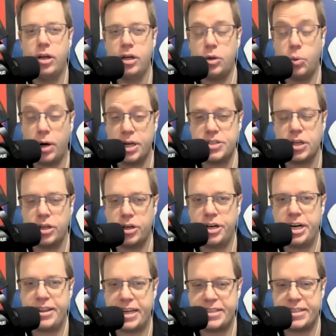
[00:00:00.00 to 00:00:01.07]
He wants to learn,
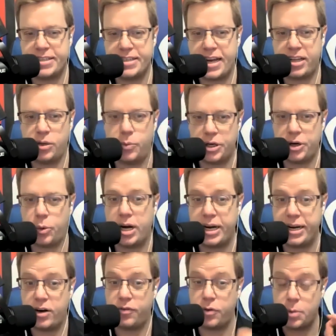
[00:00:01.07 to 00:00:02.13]
and that's exactly what you want to
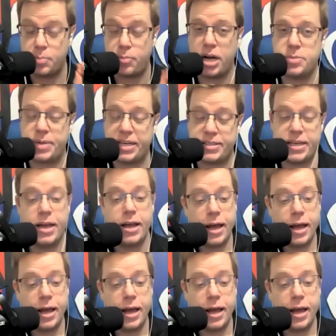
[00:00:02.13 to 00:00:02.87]
hear from your prospects.